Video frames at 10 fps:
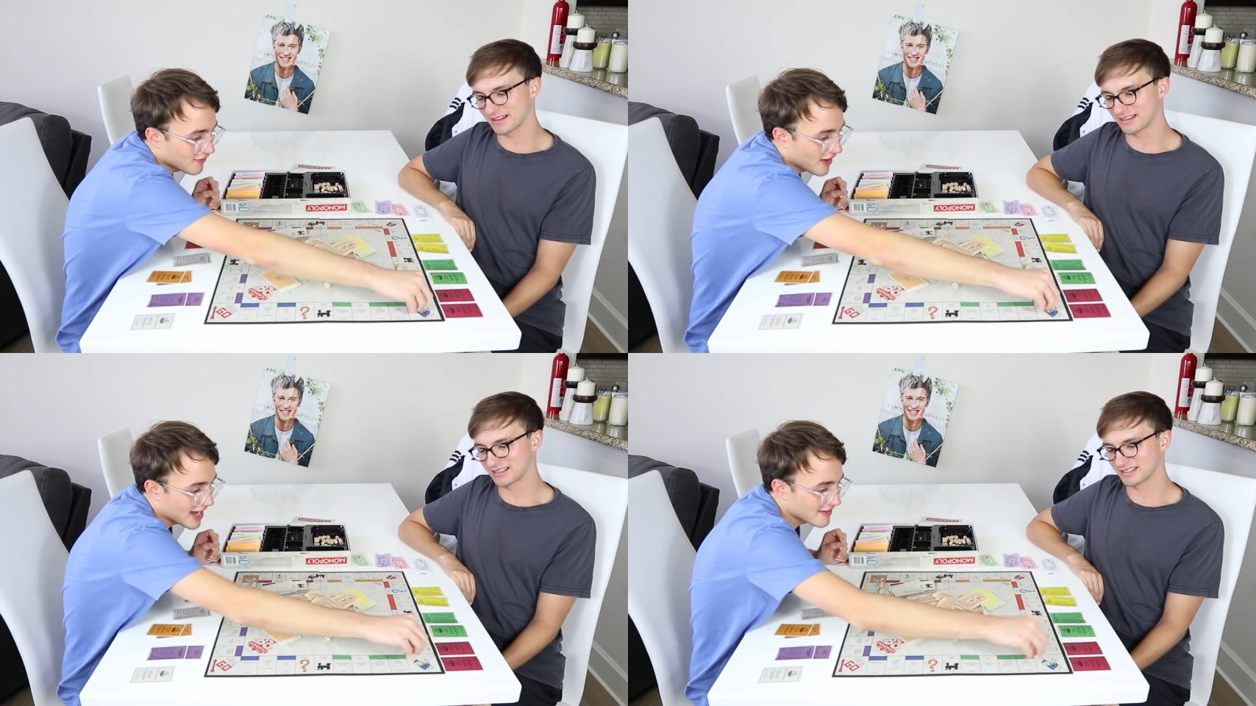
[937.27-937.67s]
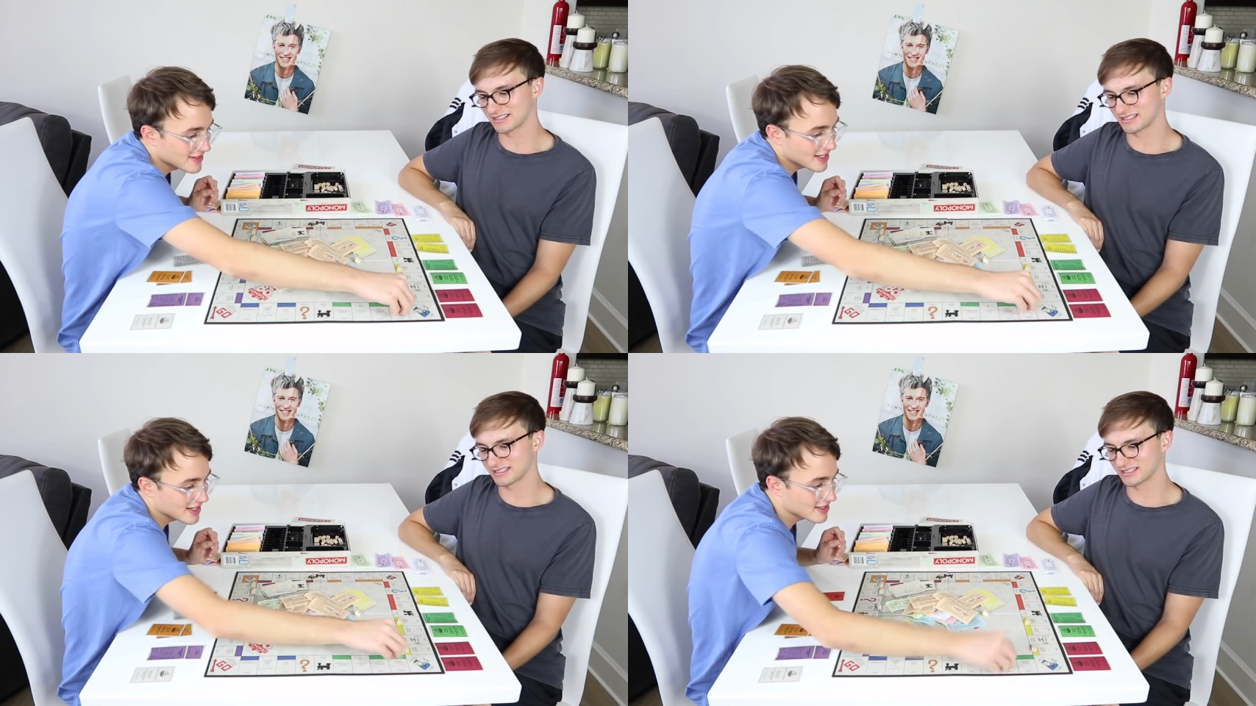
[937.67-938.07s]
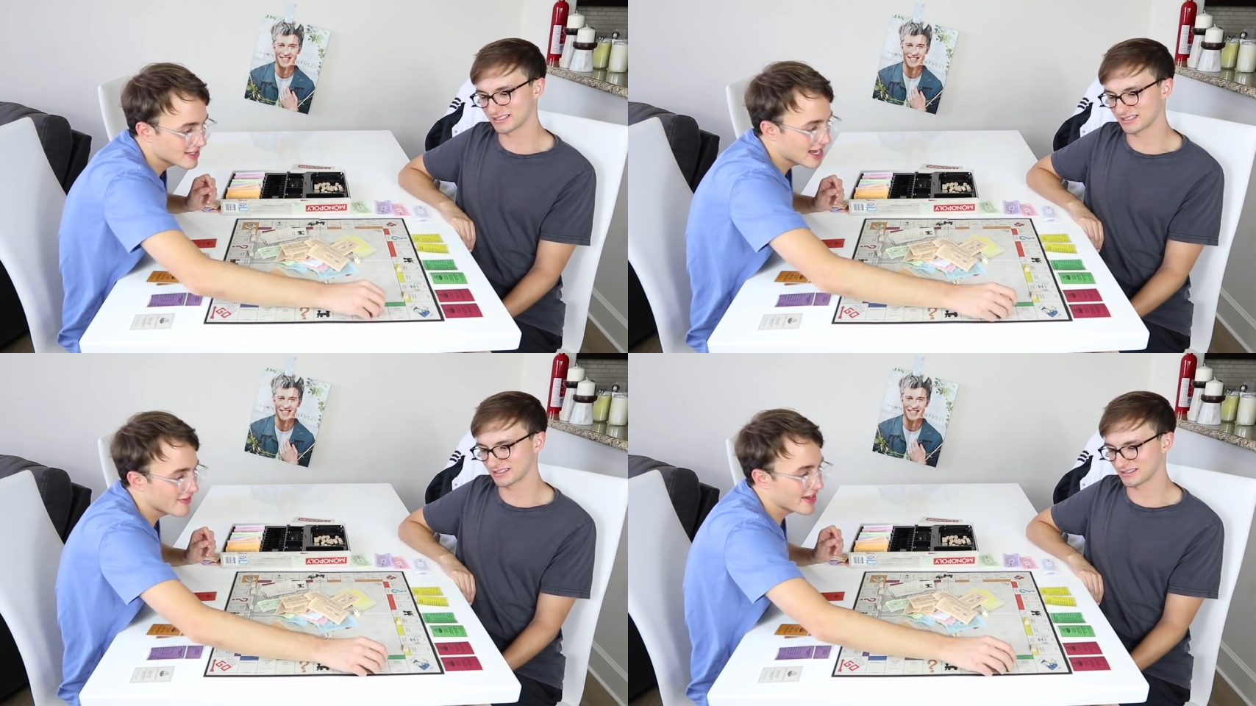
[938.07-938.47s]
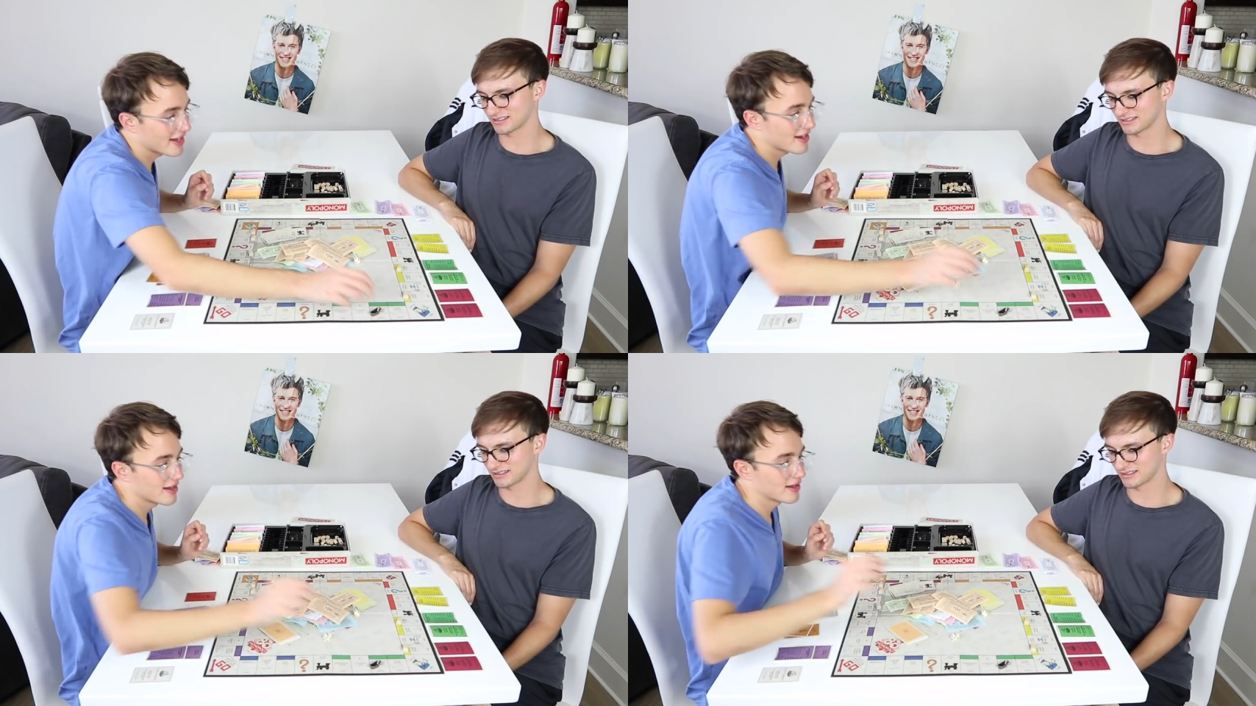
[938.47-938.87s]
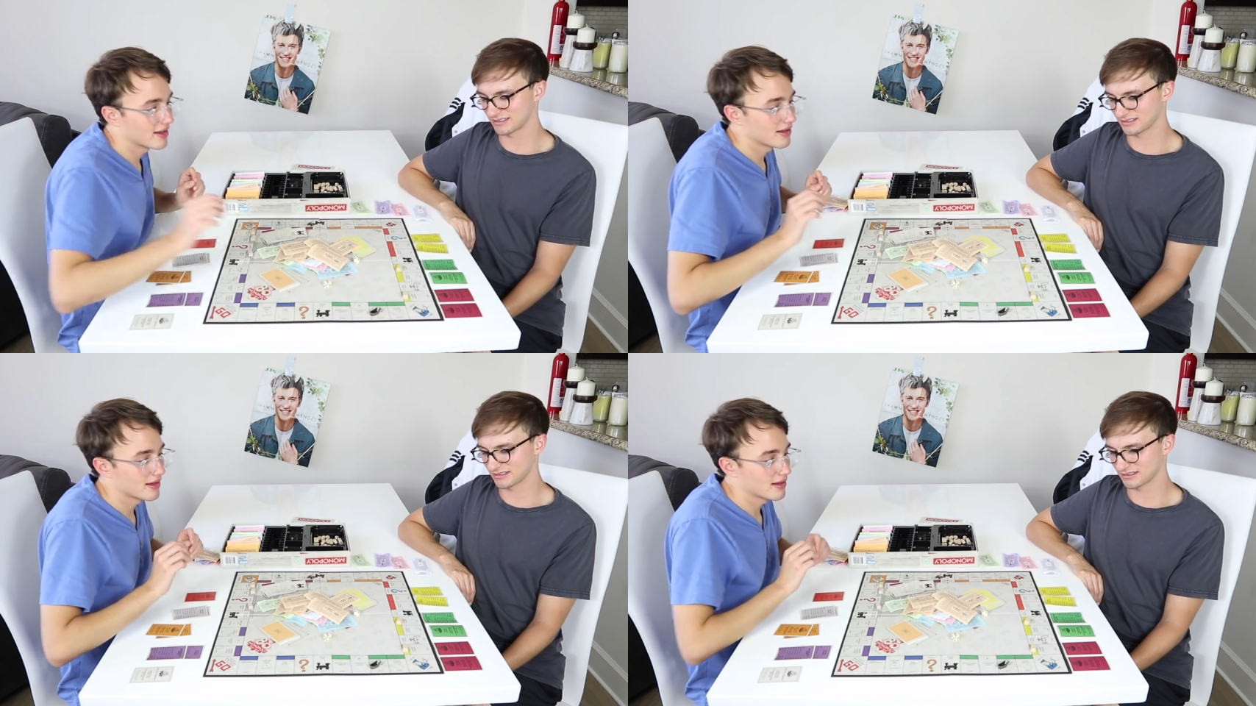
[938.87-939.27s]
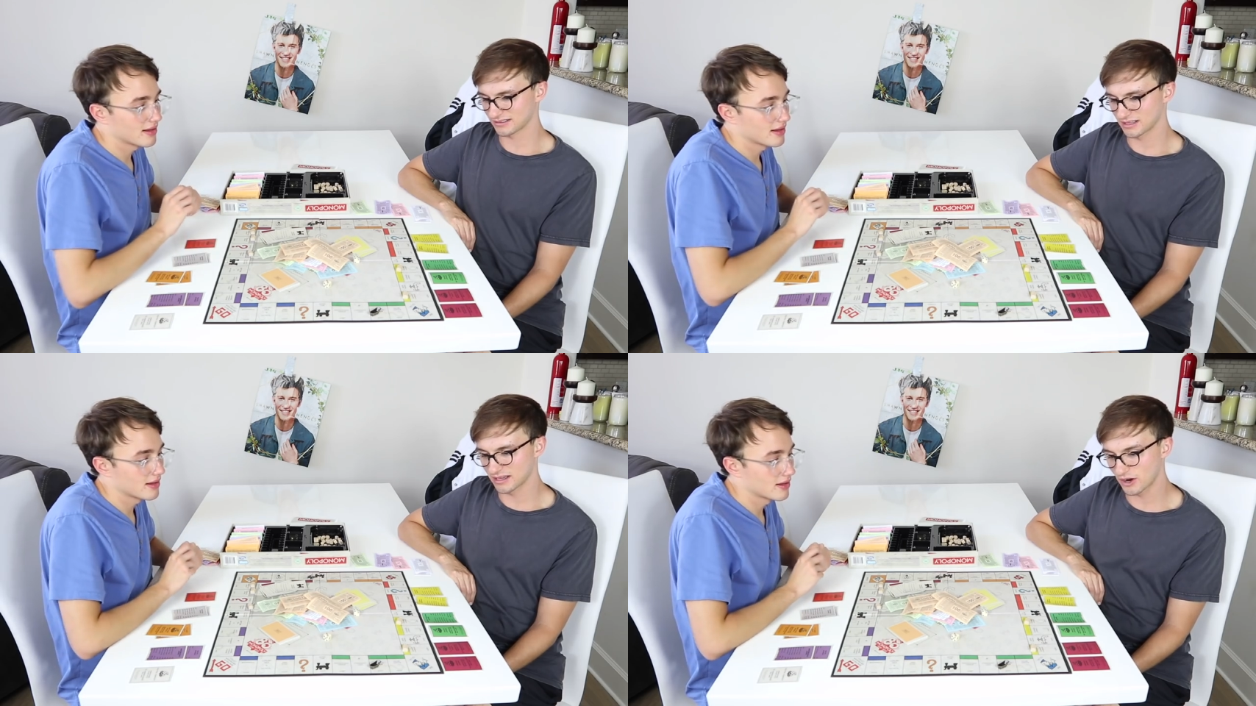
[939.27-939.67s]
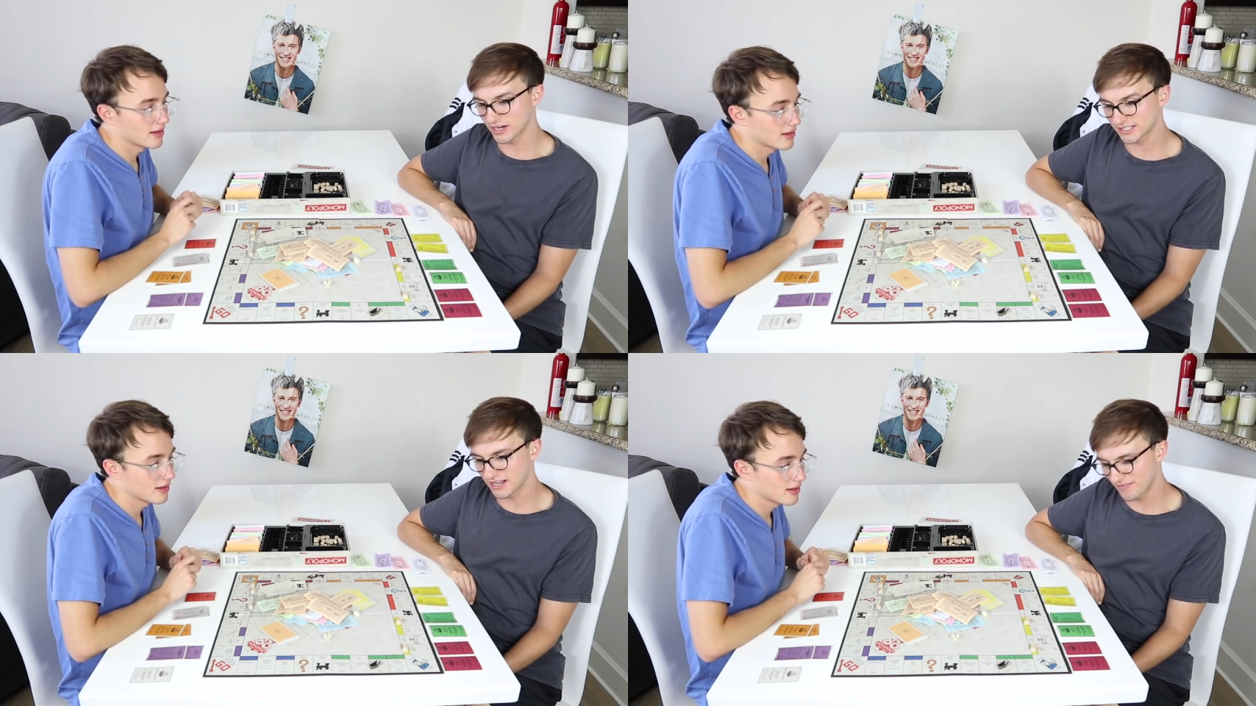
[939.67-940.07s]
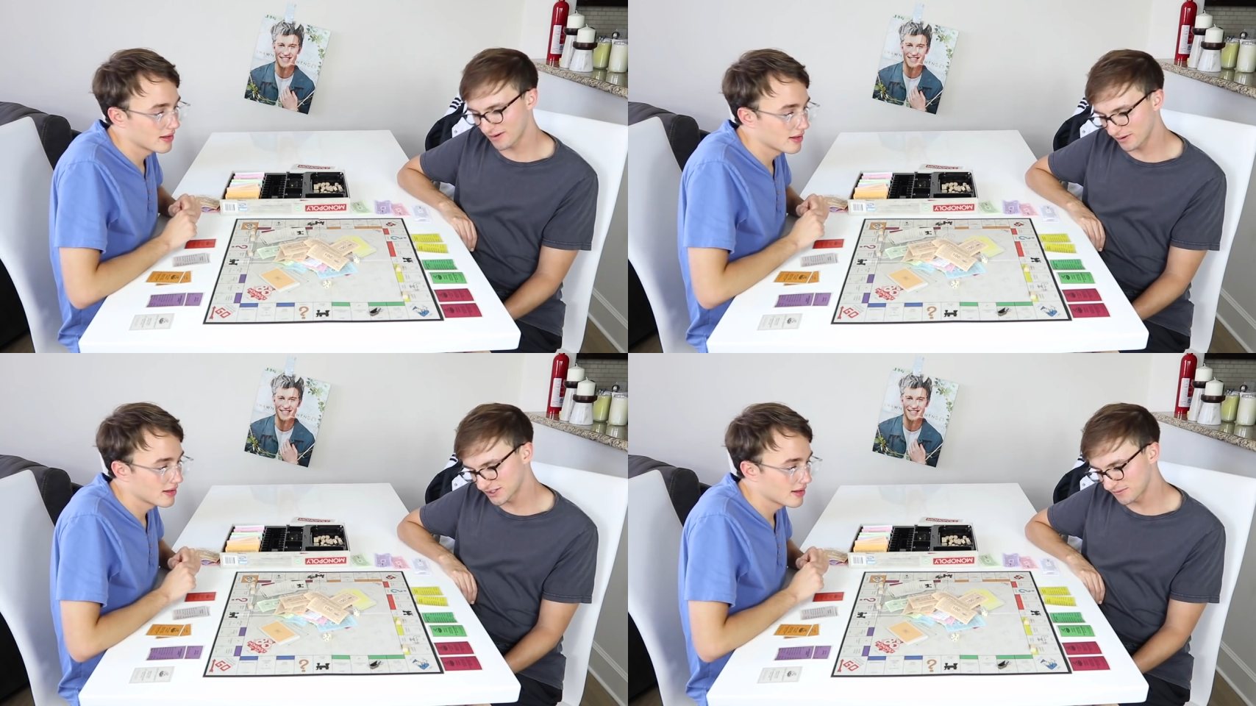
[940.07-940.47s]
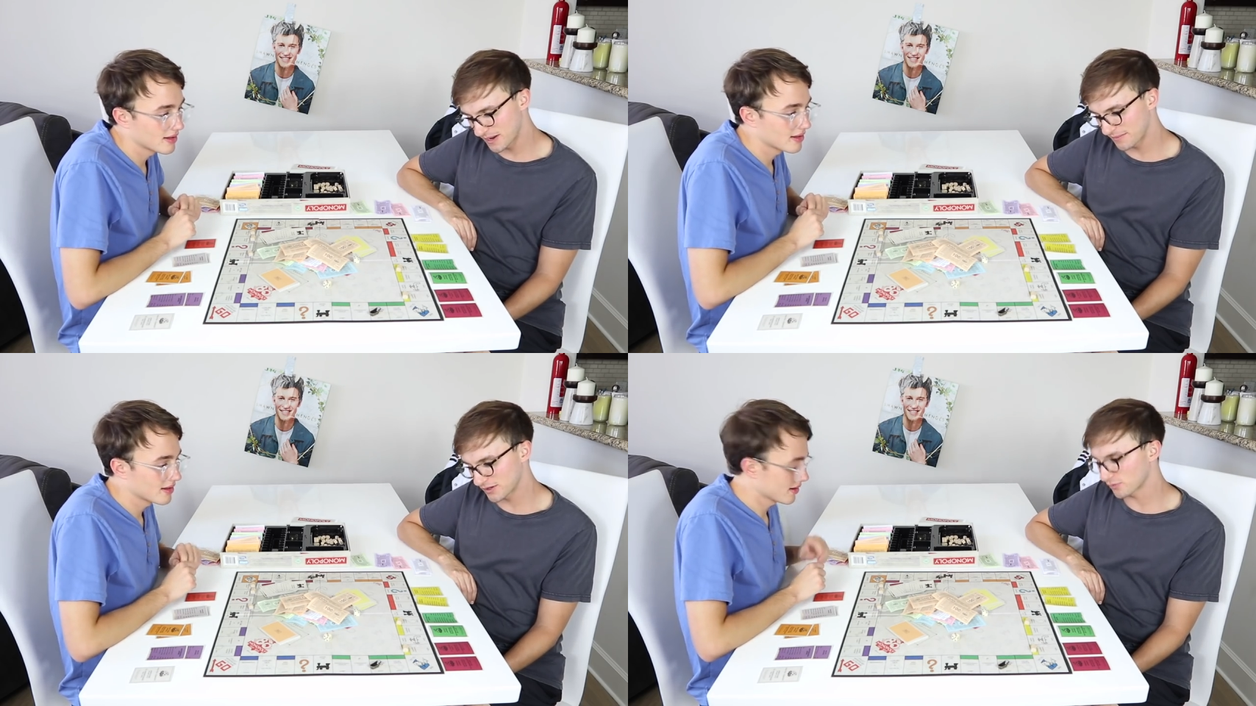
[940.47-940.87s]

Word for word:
Speaker 1: Three, five, six, seven.
Speaker 2: Oh, I still have that one, so you pay me